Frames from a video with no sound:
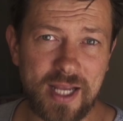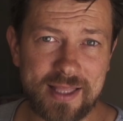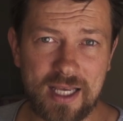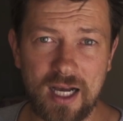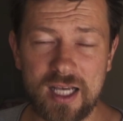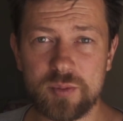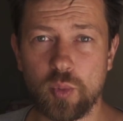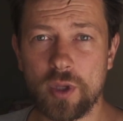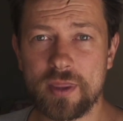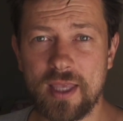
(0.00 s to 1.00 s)
at the highest
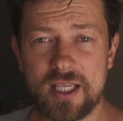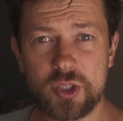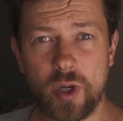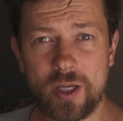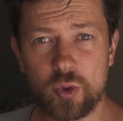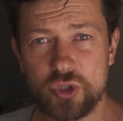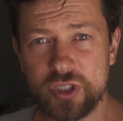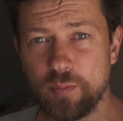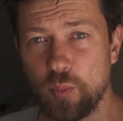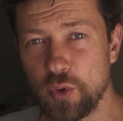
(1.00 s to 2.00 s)
point there, so I could
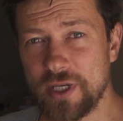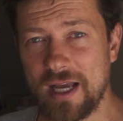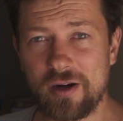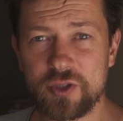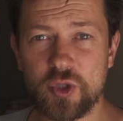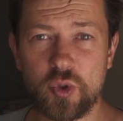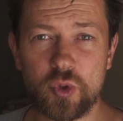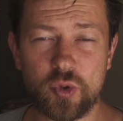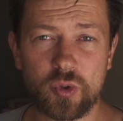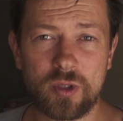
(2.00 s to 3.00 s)
just put the current to
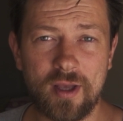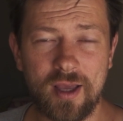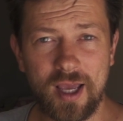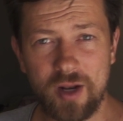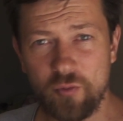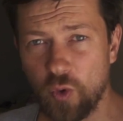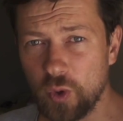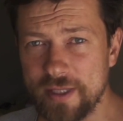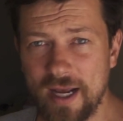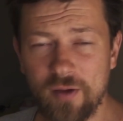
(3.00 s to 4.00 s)
neutral and
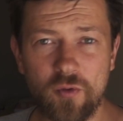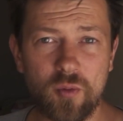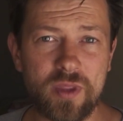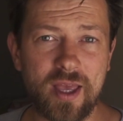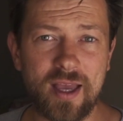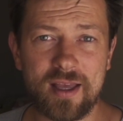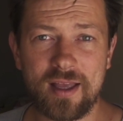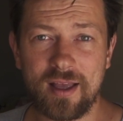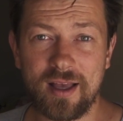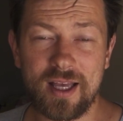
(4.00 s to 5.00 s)
roll down from there
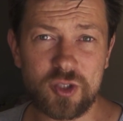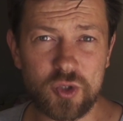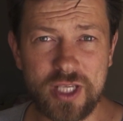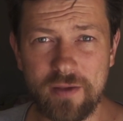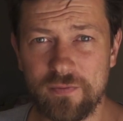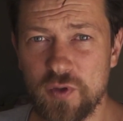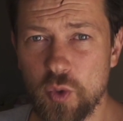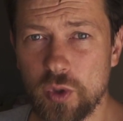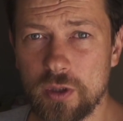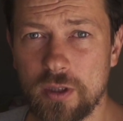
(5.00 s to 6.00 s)
to save
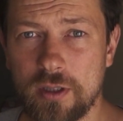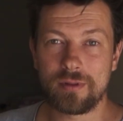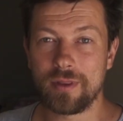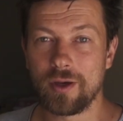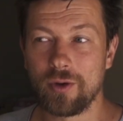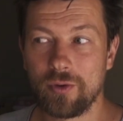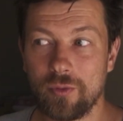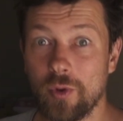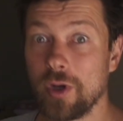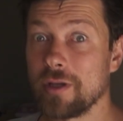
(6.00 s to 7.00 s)
fuel.
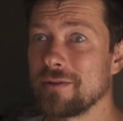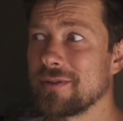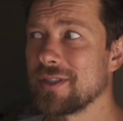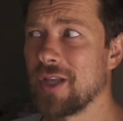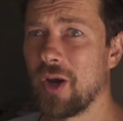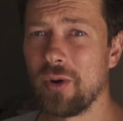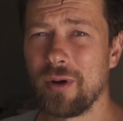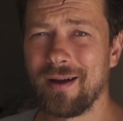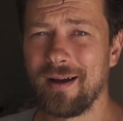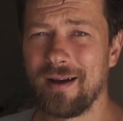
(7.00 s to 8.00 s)
Though rolling on snow,
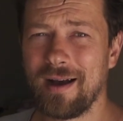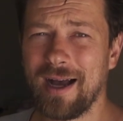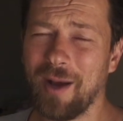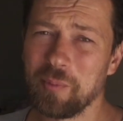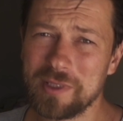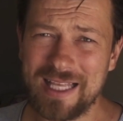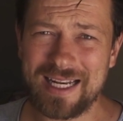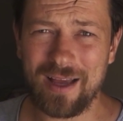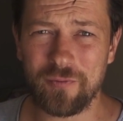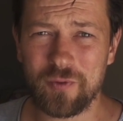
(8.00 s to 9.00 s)
I'm glad
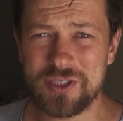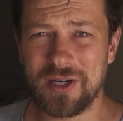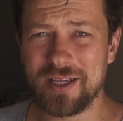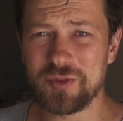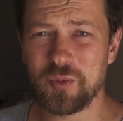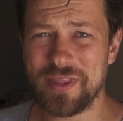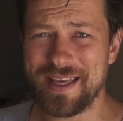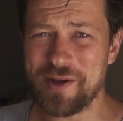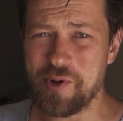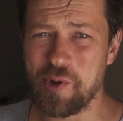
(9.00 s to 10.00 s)
I have tires with
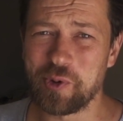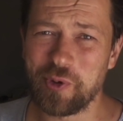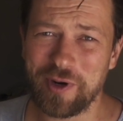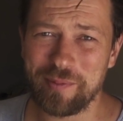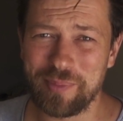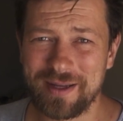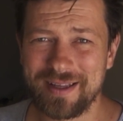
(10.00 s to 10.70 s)
a good grip.